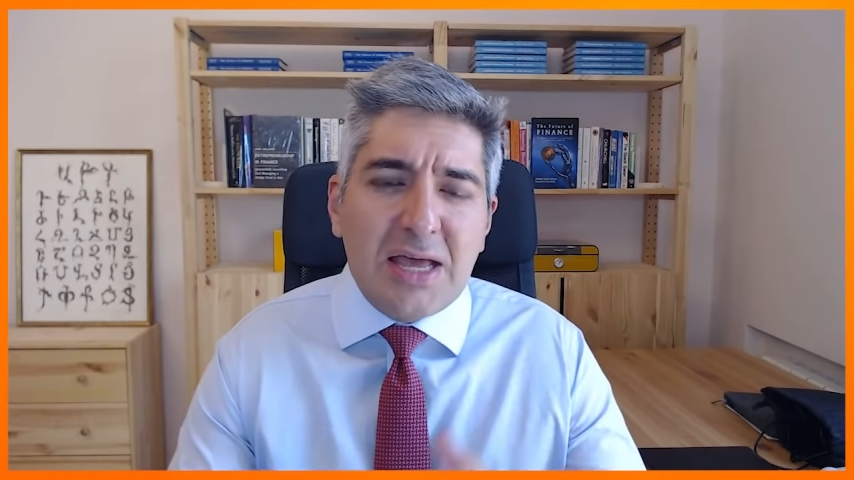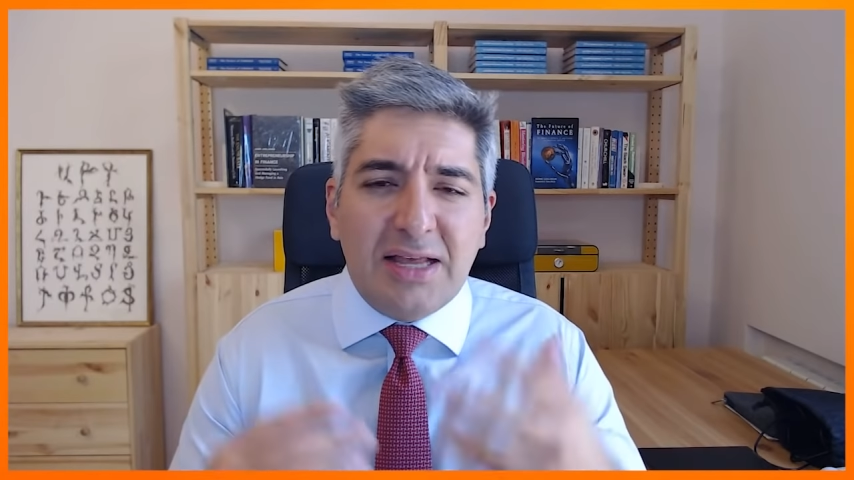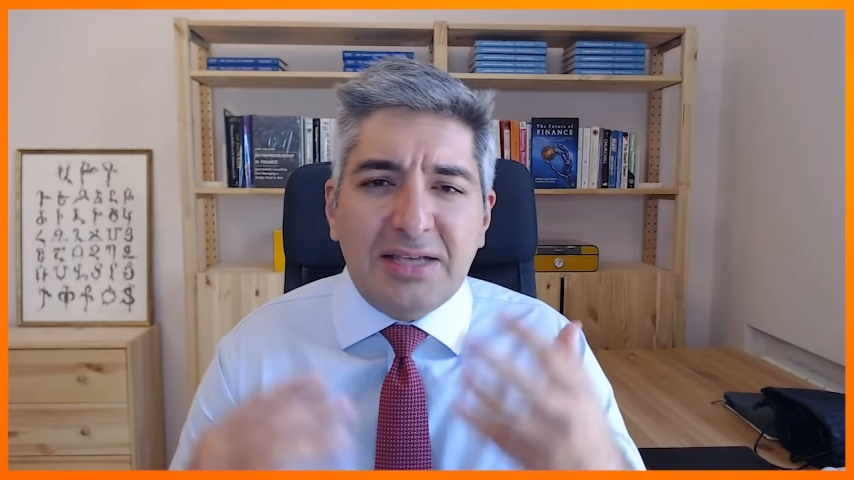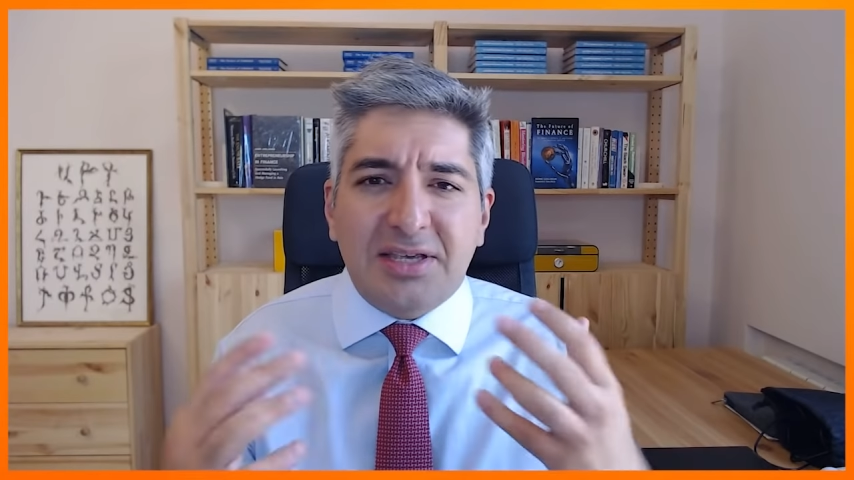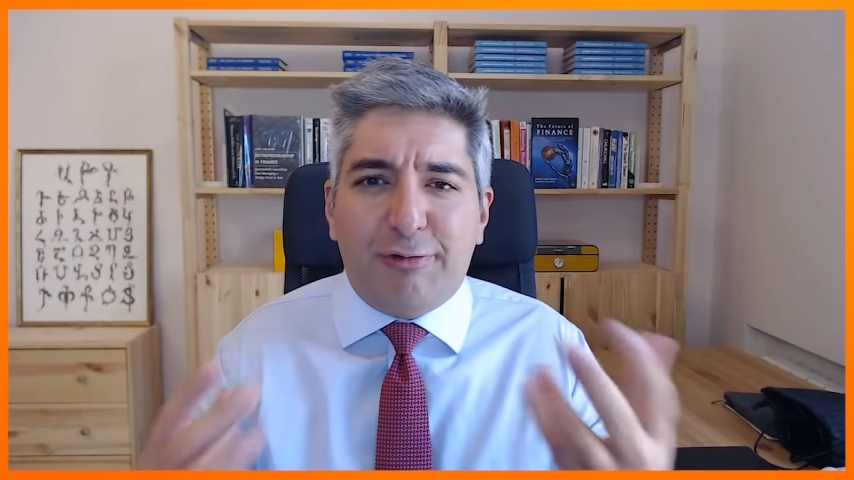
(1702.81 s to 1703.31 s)

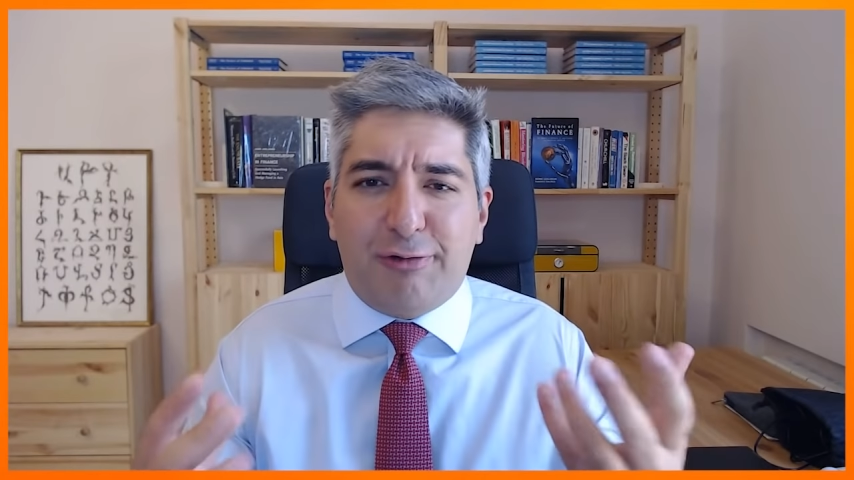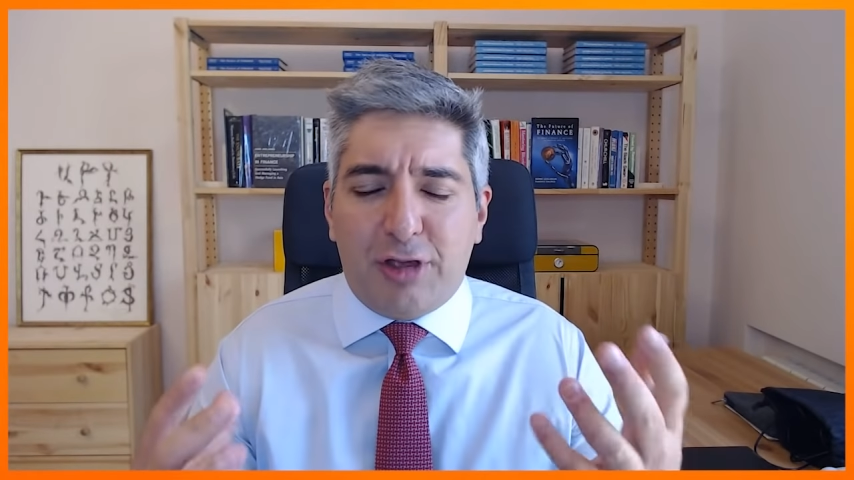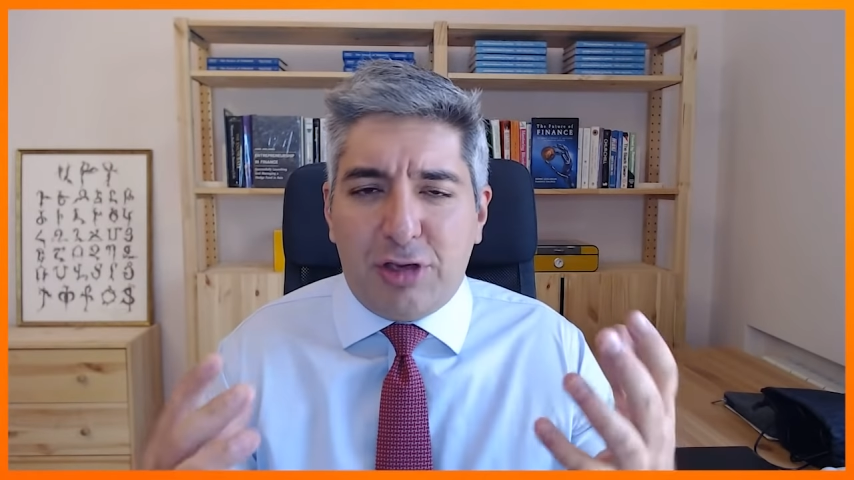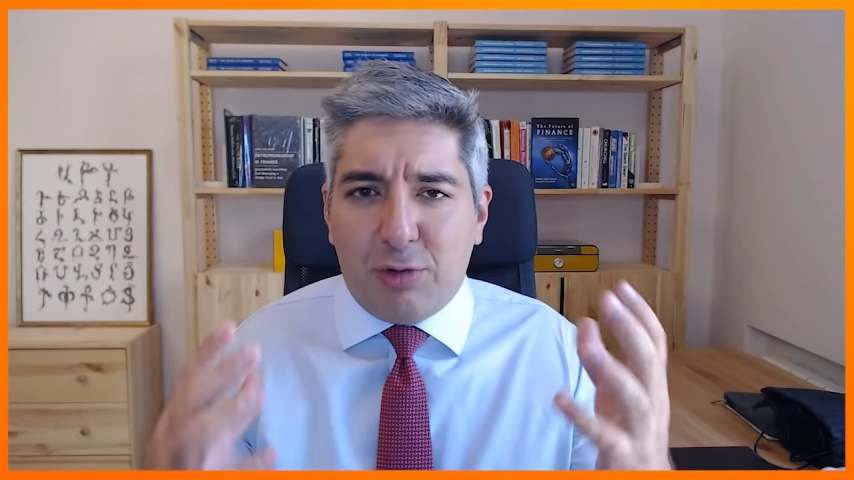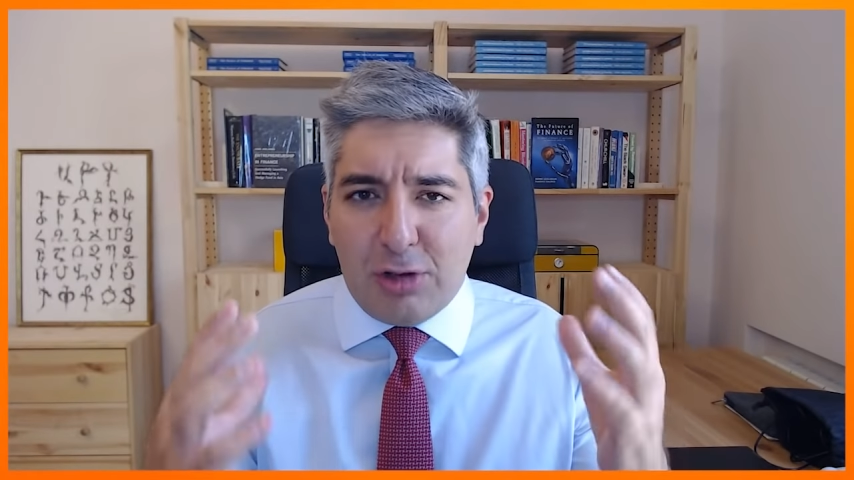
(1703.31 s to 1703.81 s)
Let's say if
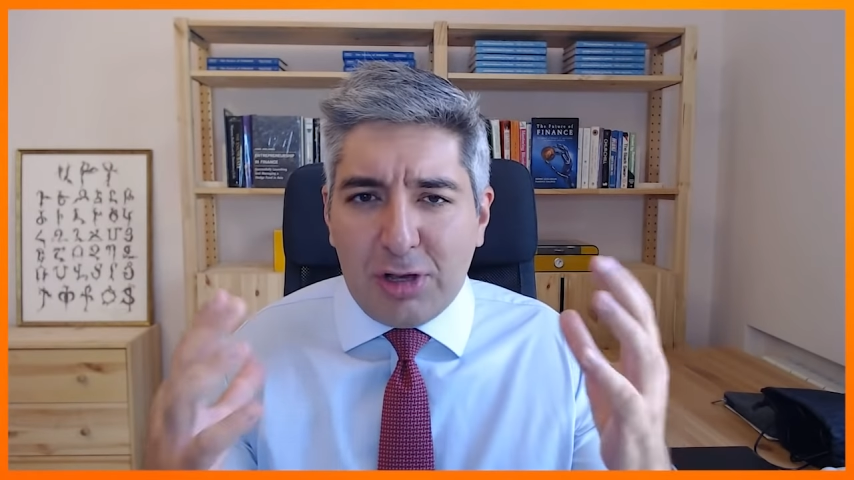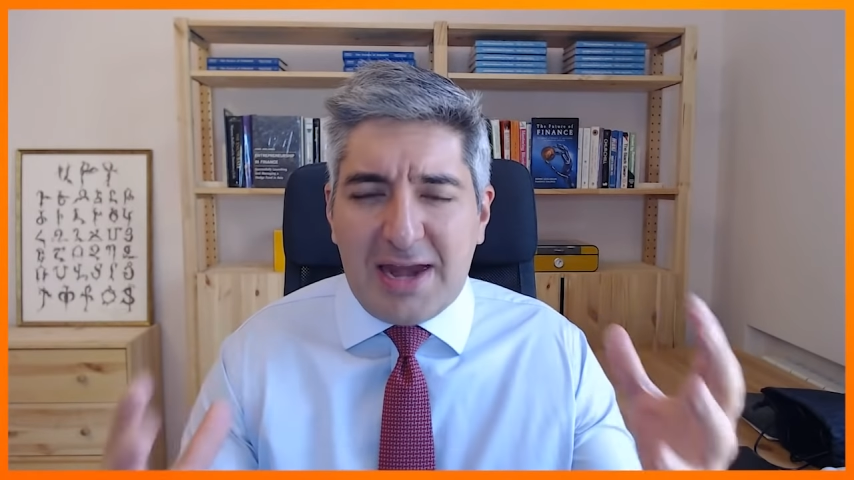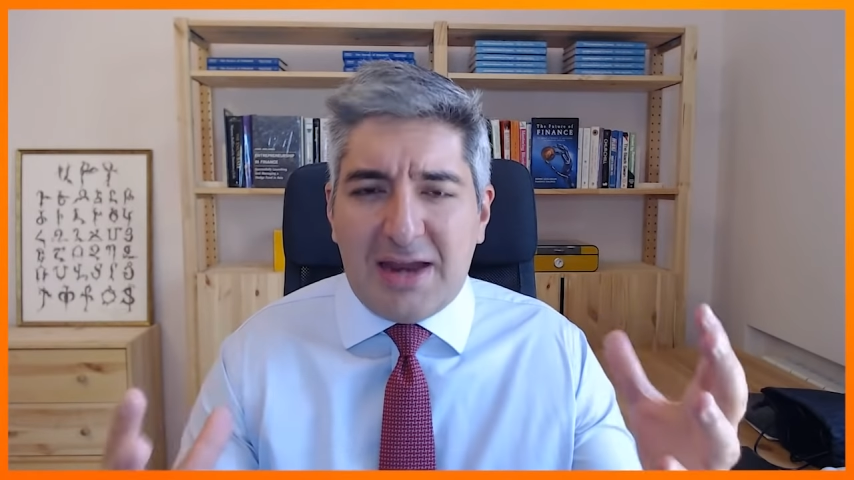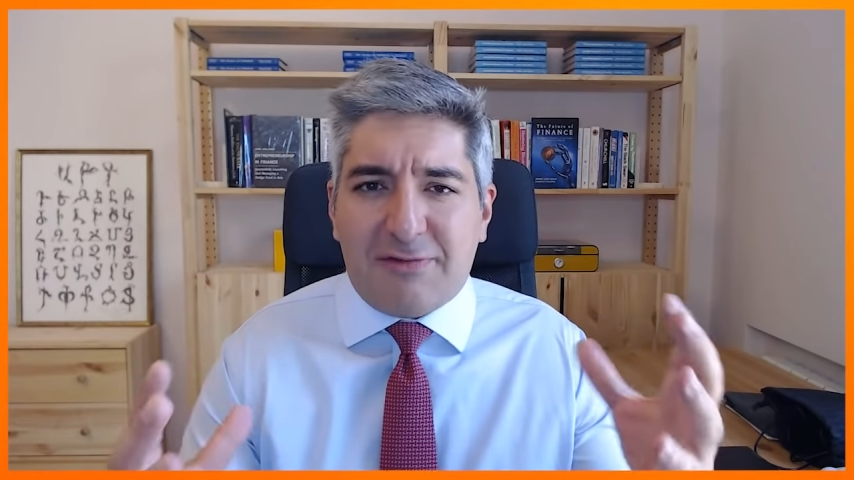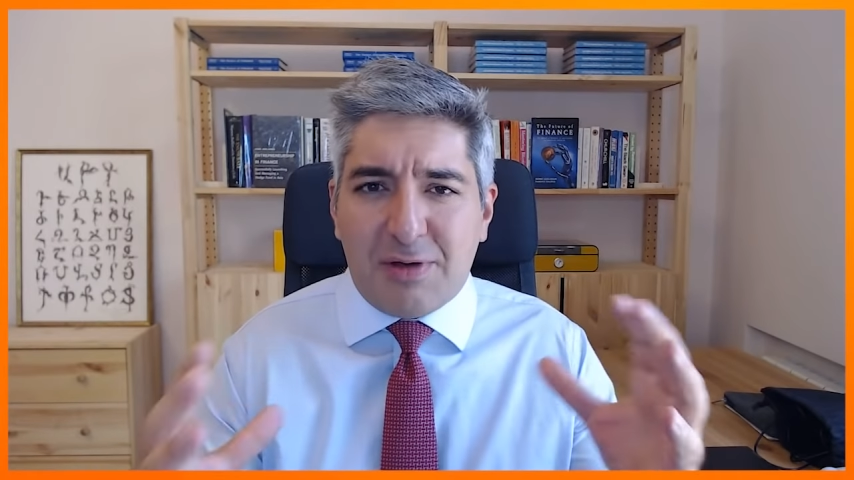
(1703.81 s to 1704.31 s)
you would look
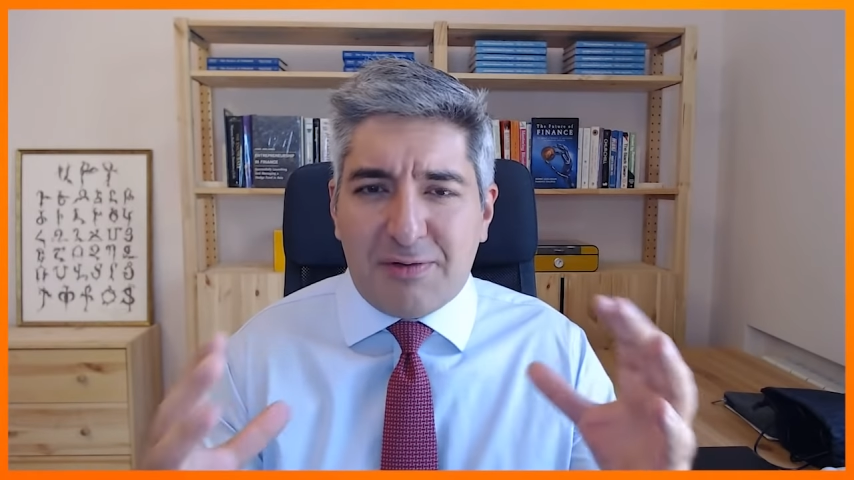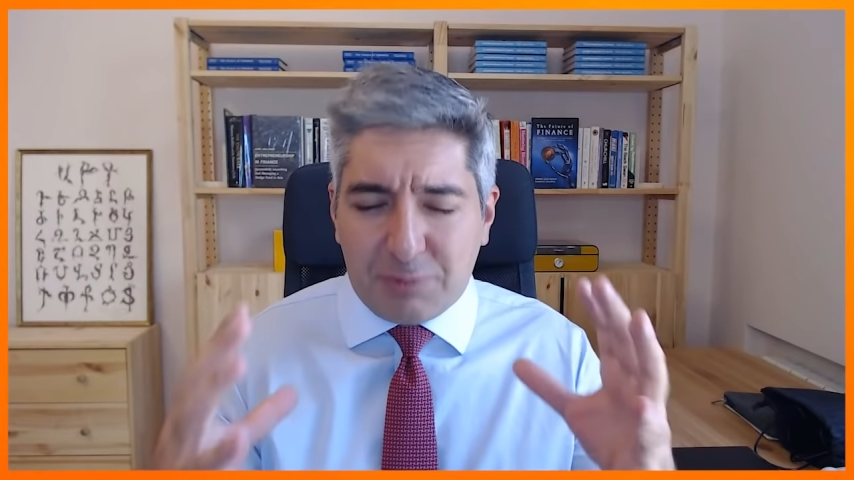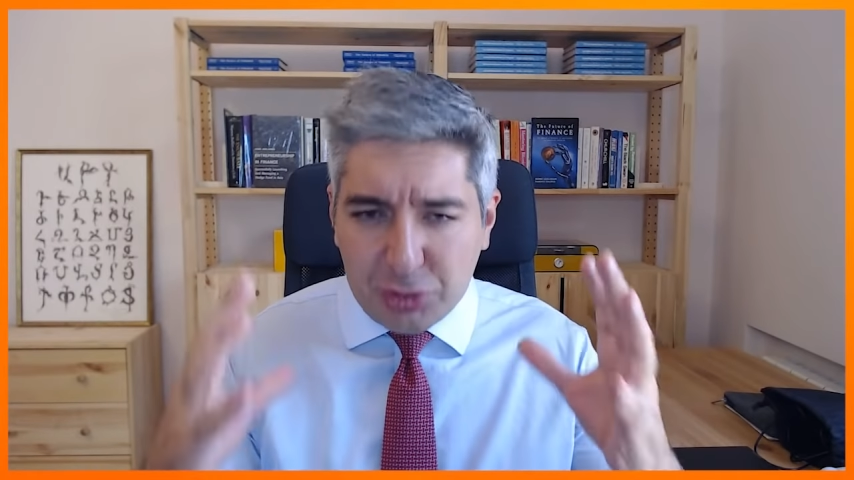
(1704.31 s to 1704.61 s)
at it from a